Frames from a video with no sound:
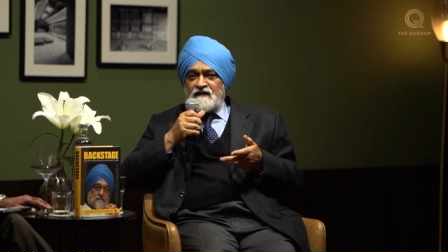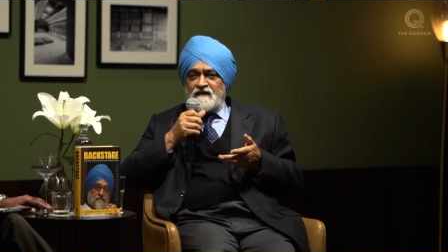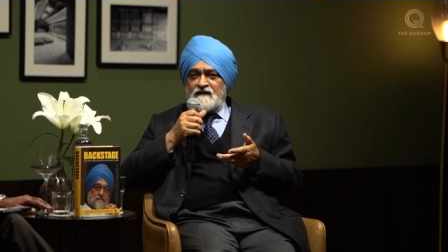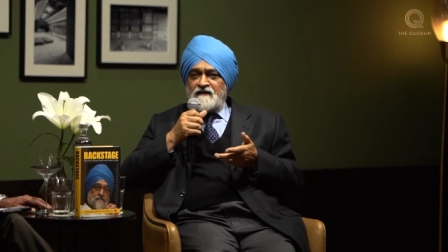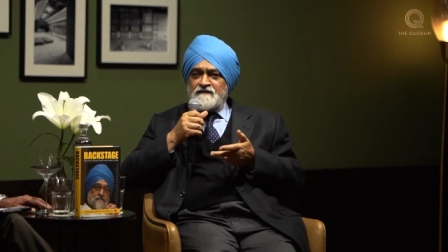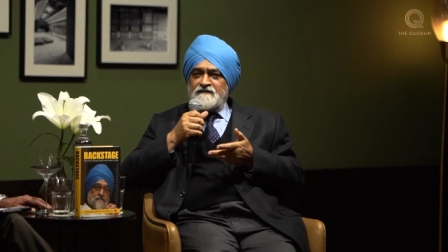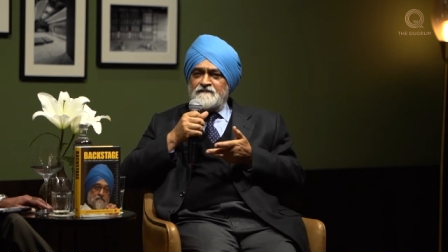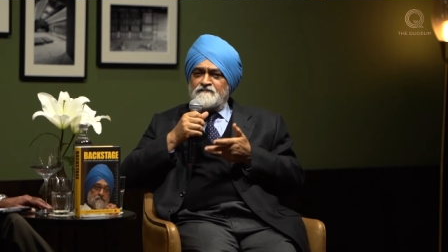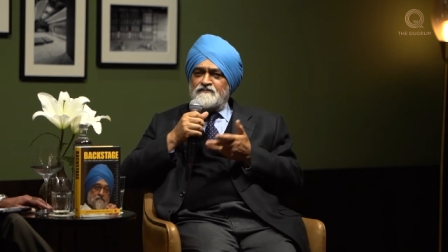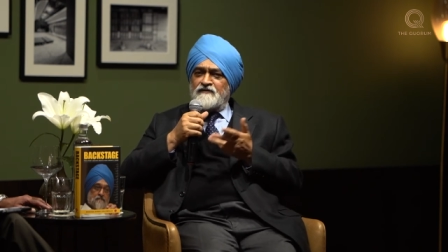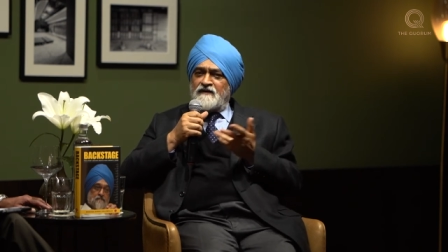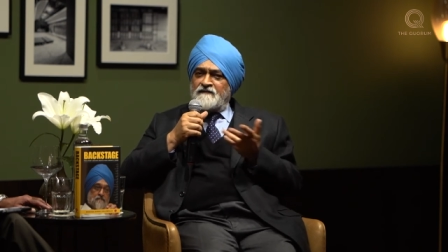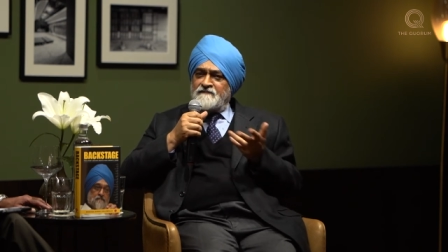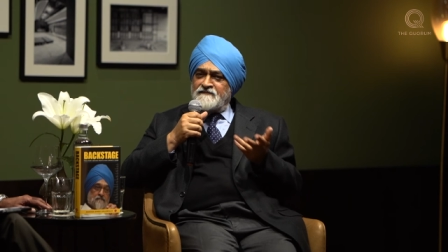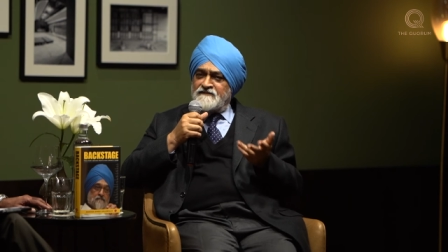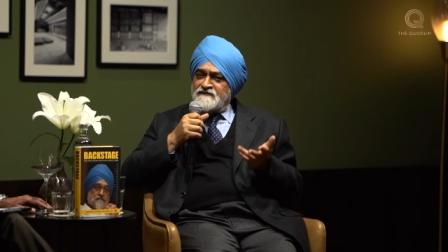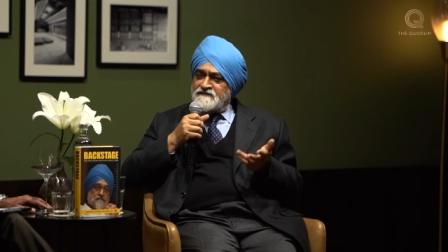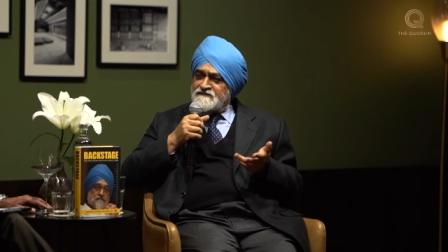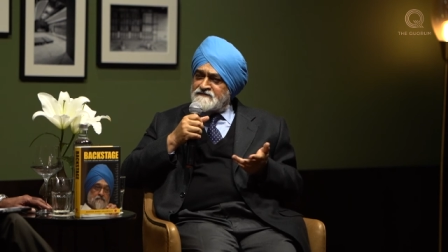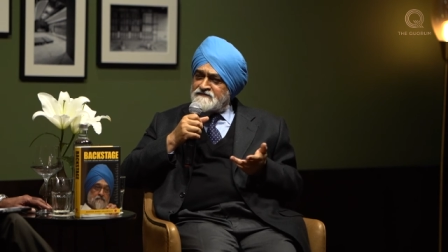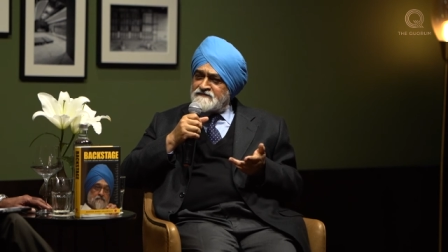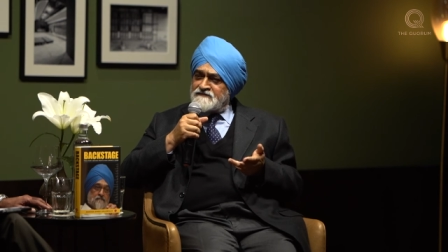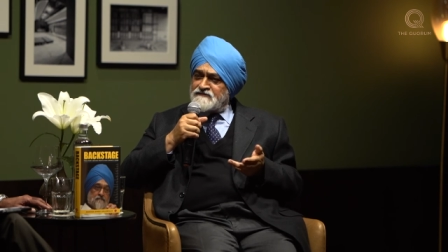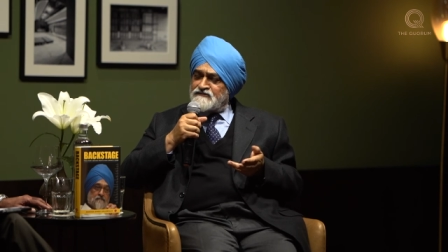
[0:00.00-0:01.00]
The Prime
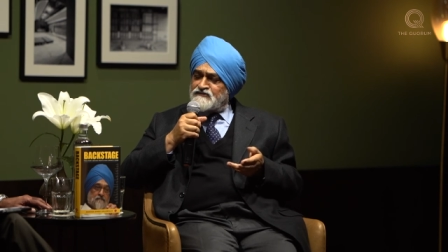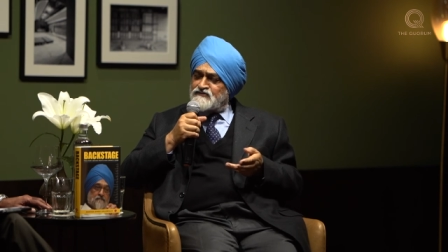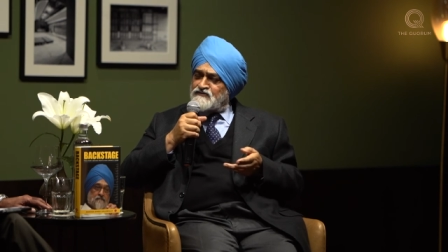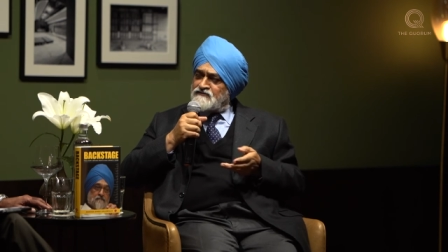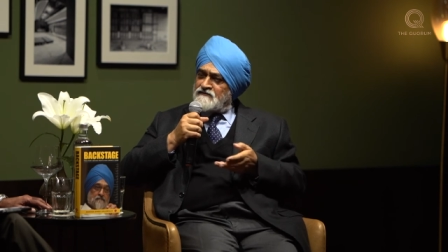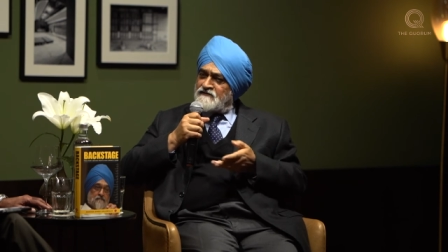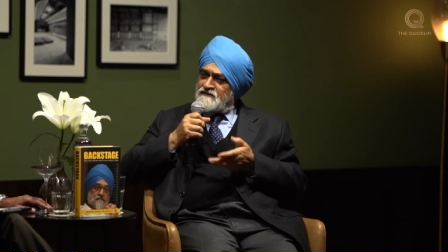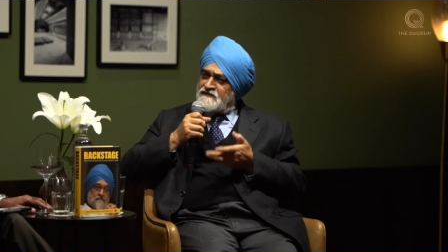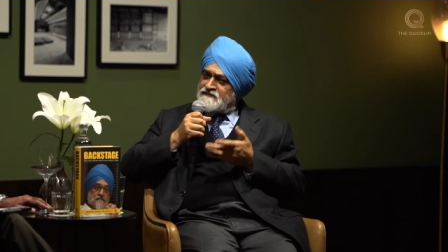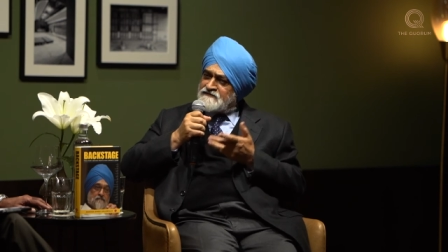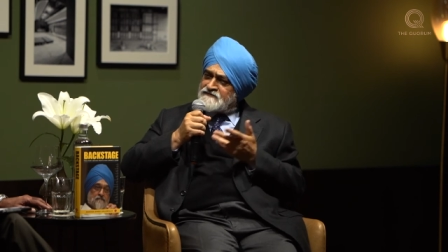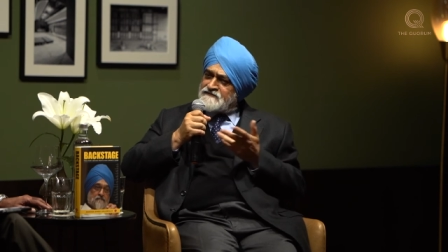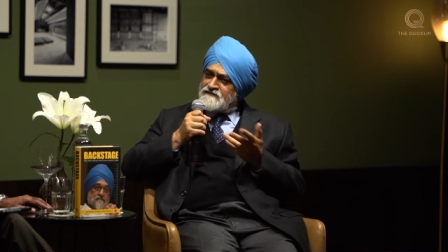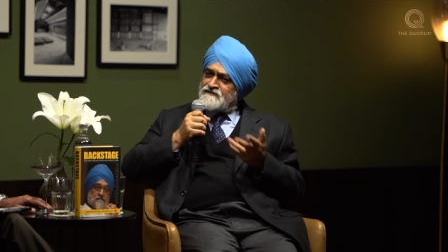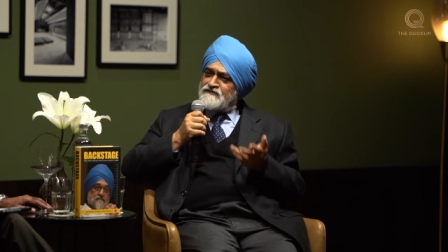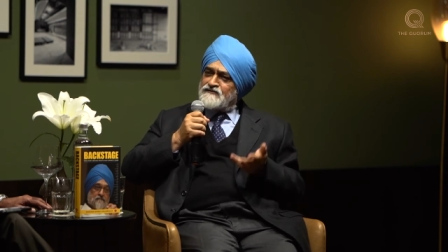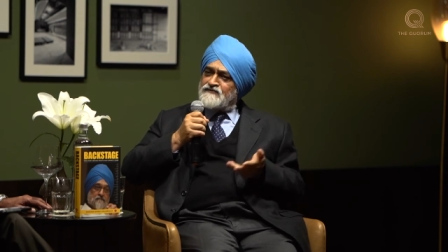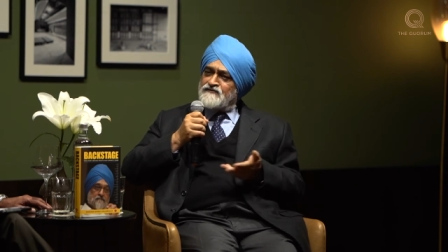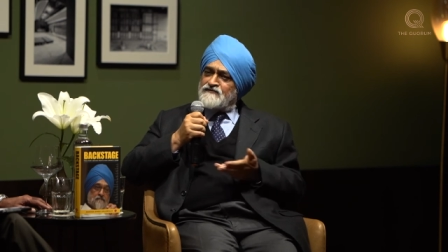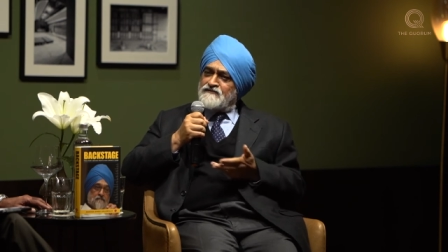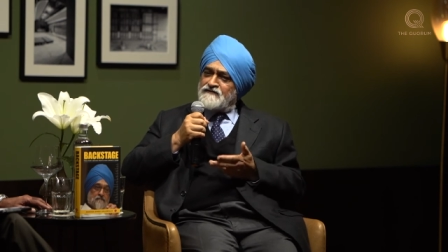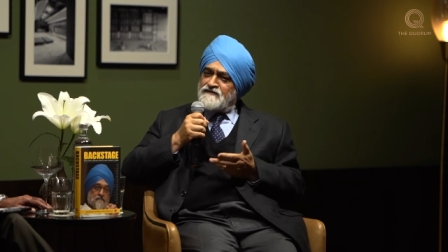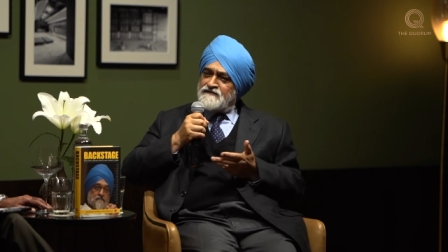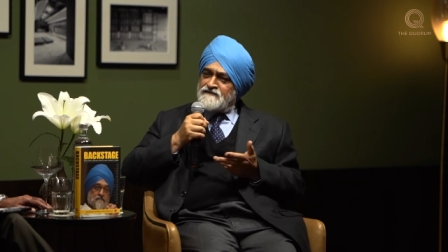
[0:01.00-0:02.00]
Minister should listen
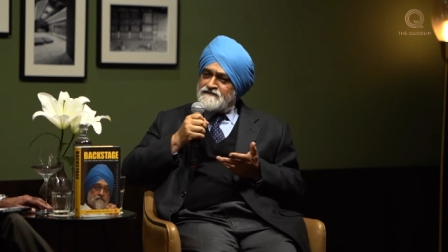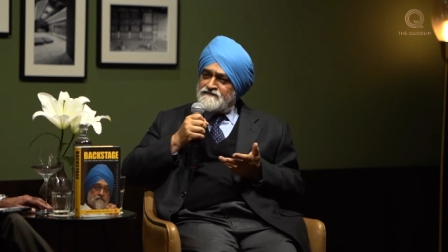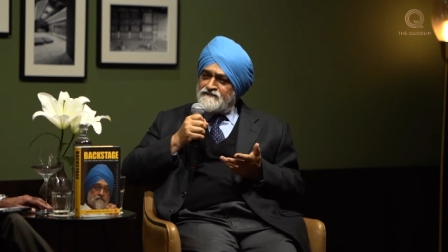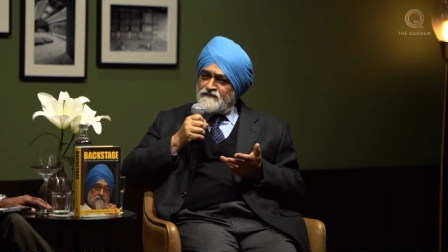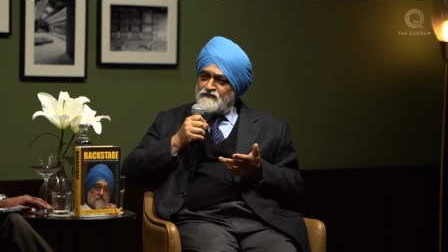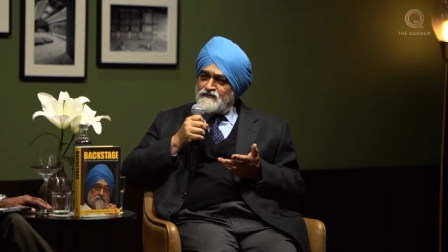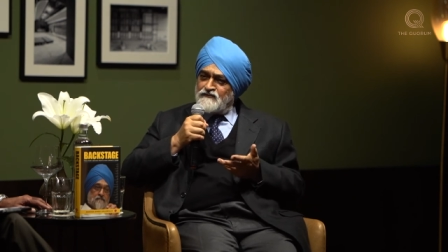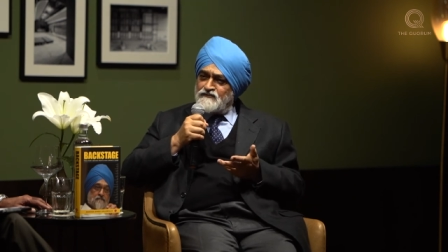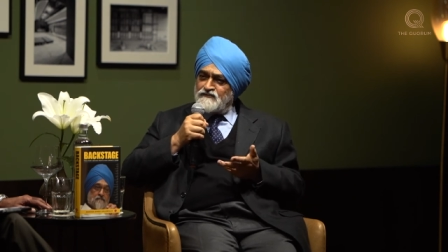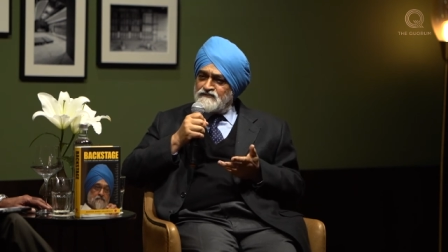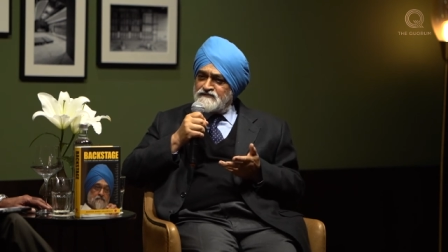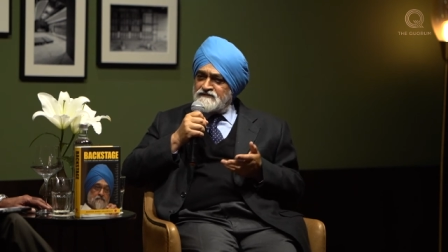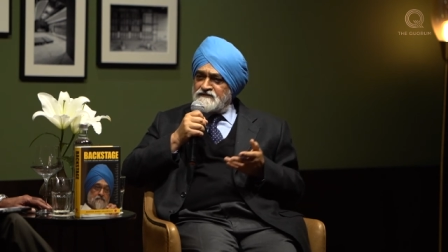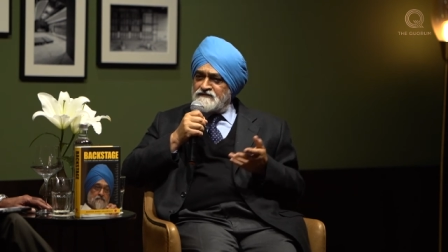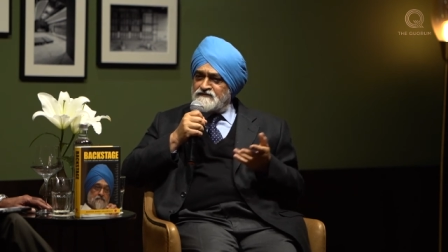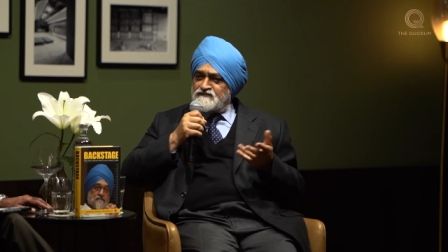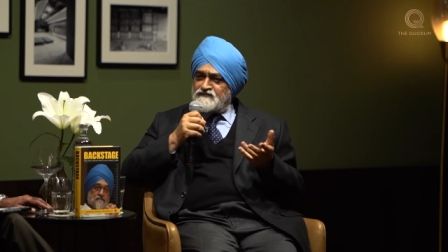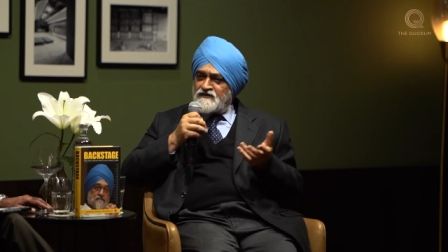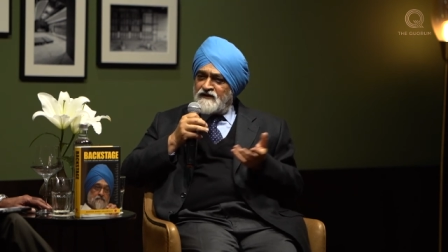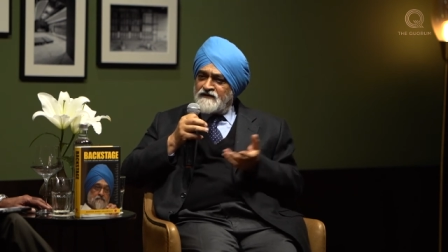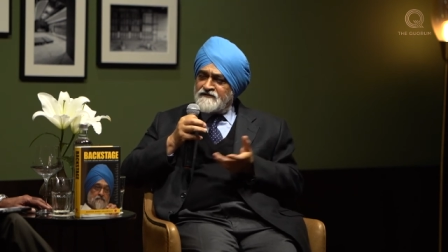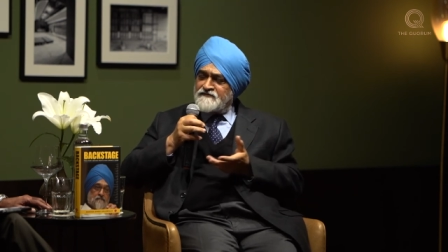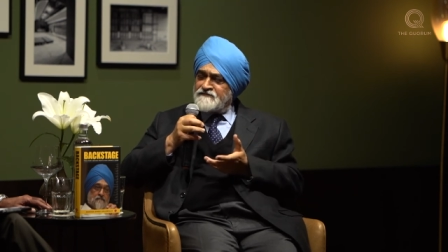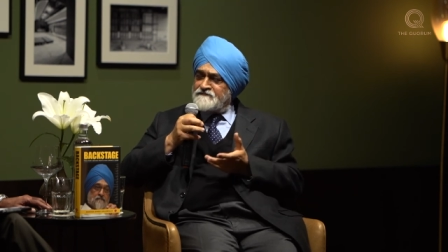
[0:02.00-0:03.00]
to these views and
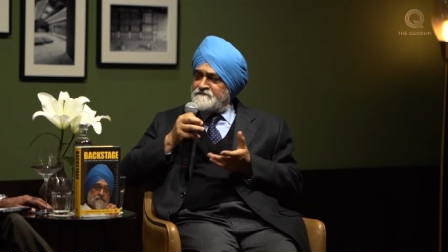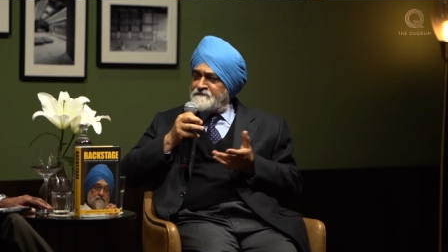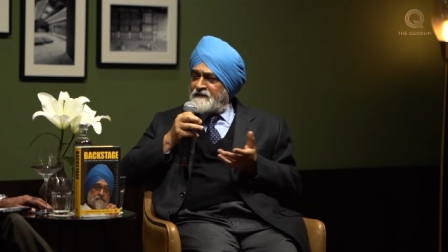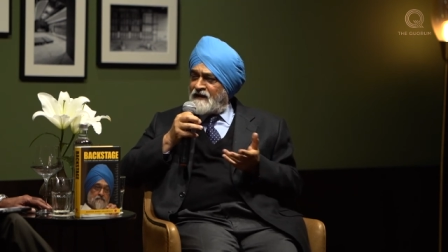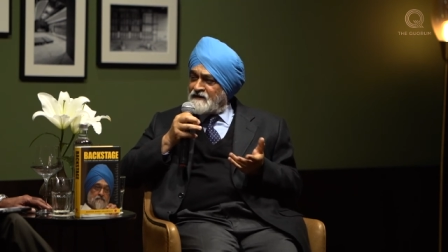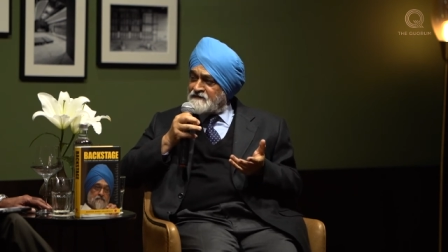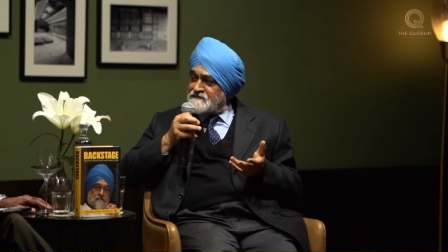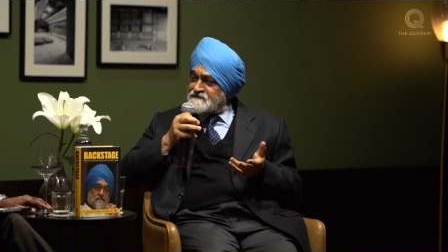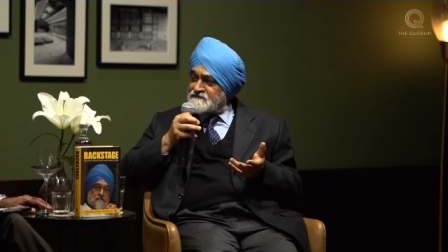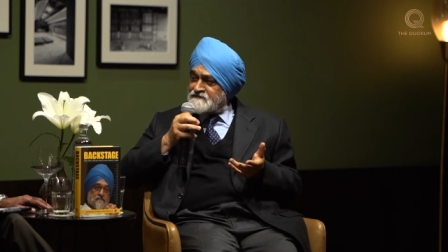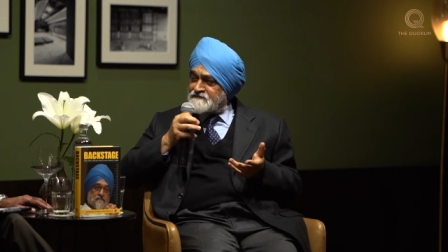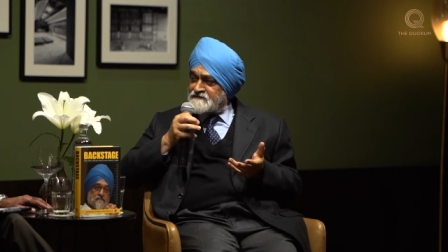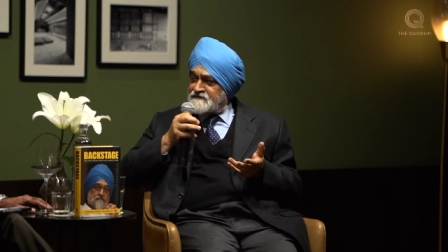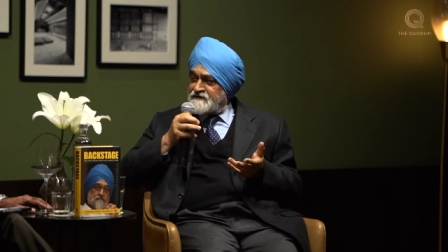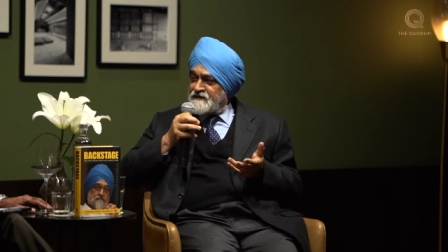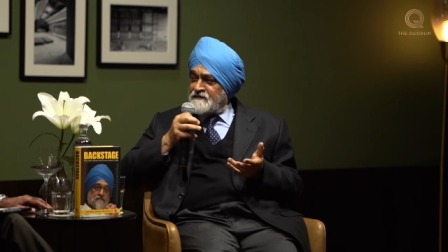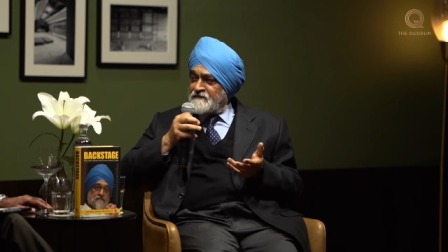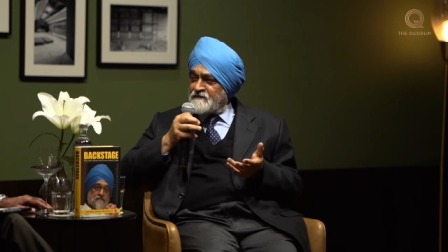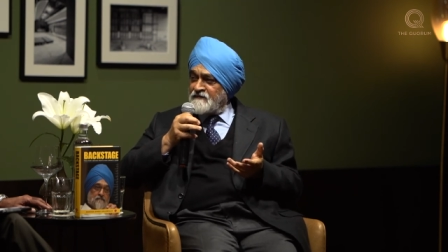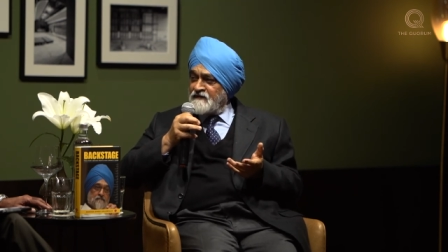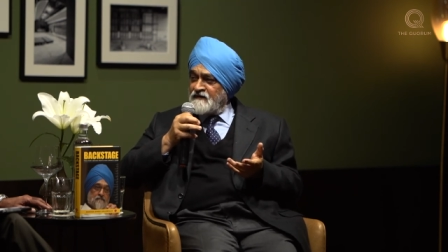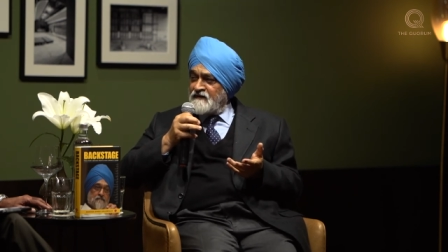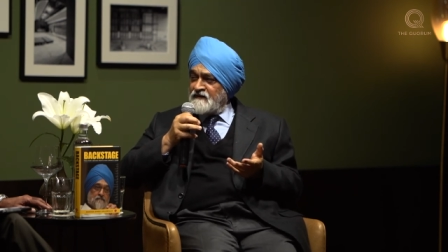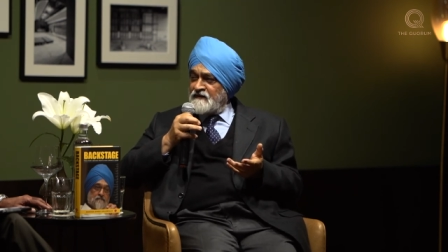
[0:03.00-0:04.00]
try to balance them.